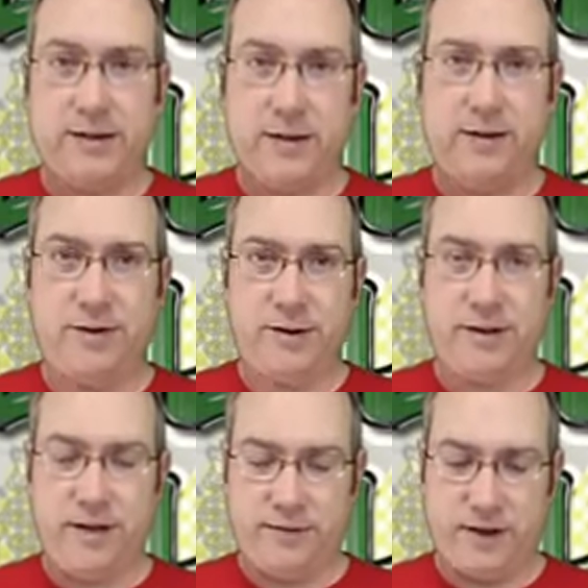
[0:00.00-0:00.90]
steel
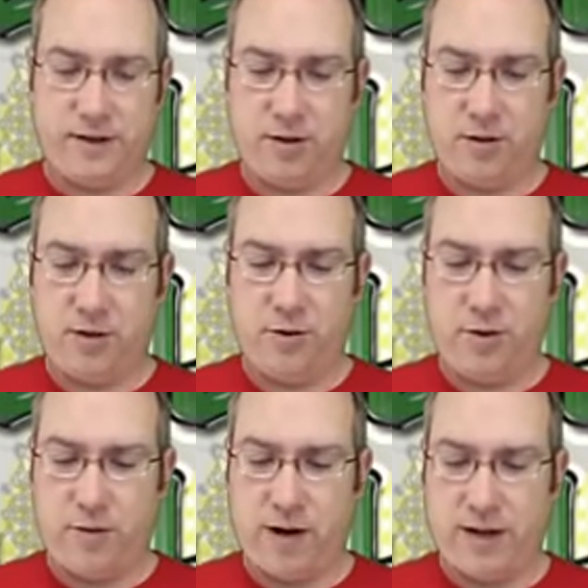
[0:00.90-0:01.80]
sleeve that's
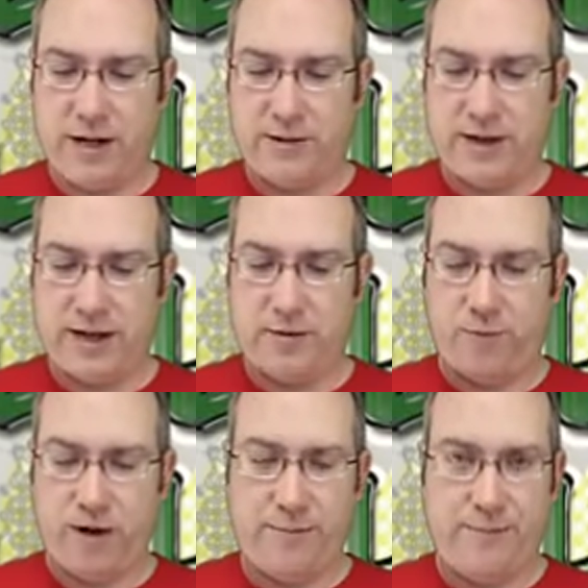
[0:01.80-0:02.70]
glued around the outside of the
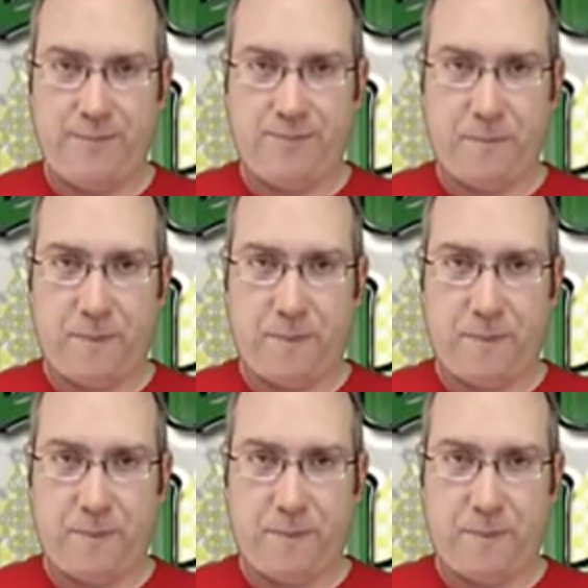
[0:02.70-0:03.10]
rim,